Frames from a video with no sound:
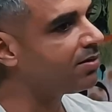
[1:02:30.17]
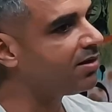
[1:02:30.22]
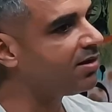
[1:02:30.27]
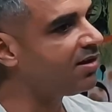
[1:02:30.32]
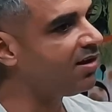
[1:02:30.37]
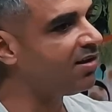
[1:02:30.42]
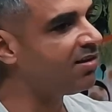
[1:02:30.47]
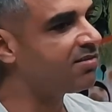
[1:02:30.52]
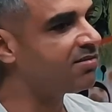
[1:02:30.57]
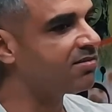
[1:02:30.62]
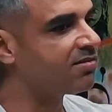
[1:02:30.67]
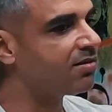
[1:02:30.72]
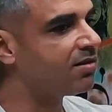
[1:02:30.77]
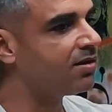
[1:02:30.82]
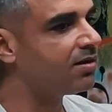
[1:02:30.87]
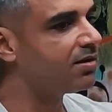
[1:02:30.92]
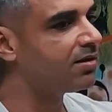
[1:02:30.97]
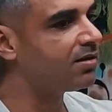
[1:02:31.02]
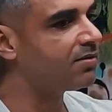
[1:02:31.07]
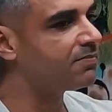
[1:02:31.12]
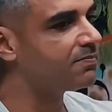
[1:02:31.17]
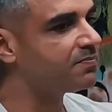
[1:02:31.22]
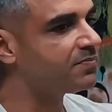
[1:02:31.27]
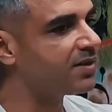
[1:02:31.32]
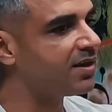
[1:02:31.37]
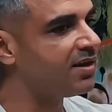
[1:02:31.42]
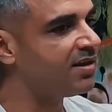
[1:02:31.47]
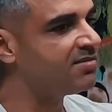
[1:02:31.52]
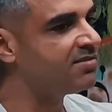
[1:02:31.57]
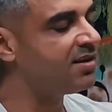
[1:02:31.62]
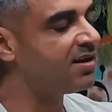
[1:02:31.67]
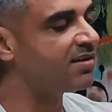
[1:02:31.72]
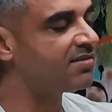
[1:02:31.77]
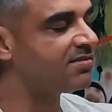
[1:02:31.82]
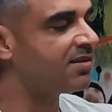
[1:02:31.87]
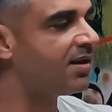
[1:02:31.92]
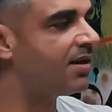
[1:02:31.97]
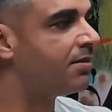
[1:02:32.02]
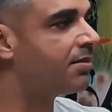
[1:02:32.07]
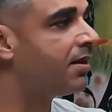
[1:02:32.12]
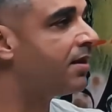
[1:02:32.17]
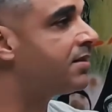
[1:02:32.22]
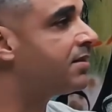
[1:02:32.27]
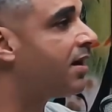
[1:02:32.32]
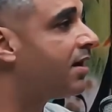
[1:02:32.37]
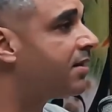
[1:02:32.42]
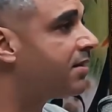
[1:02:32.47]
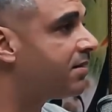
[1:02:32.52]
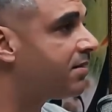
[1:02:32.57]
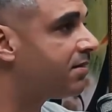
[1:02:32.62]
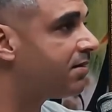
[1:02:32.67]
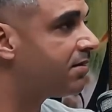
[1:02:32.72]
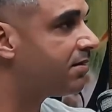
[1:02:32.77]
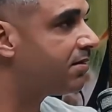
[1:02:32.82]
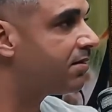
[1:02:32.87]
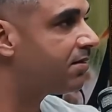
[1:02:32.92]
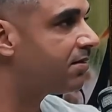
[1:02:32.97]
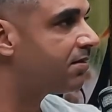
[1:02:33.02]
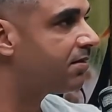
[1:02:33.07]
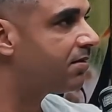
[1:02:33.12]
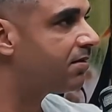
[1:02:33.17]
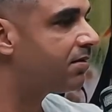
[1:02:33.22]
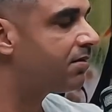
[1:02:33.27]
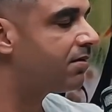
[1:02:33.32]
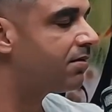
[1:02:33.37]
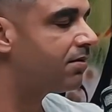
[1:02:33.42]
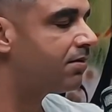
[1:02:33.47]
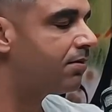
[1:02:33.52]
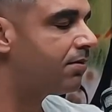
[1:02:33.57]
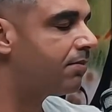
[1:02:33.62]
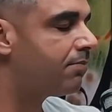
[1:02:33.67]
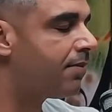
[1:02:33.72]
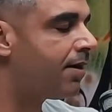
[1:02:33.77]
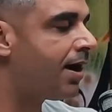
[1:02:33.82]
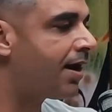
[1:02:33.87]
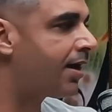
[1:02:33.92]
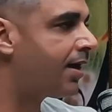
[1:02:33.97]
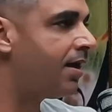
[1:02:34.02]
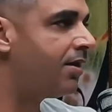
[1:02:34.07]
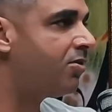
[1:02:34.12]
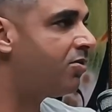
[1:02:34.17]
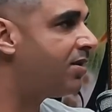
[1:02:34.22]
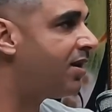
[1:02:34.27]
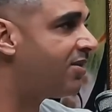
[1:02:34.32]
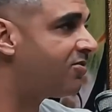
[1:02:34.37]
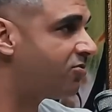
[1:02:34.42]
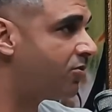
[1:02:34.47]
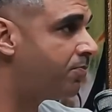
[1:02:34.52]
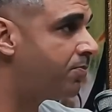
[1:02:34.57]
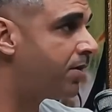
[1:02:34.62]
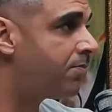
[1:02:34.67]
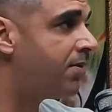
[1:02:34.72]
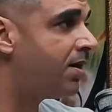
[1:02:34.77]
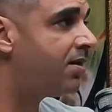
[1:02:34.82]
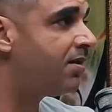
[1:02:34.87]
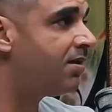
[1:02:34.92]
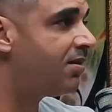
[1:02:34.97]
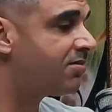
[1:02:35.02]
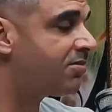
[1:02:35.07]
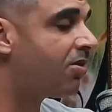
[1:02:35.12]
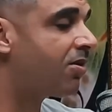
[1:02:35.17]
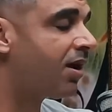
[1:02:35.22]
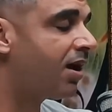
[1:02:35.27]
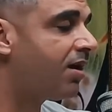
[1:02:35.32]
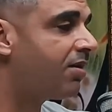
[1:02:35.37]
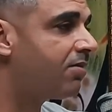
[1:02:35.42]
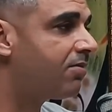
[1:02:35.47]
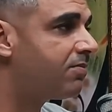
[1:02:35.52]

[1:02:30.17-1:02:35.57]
It's easier said than done. But again, you're not Superman. It's okay.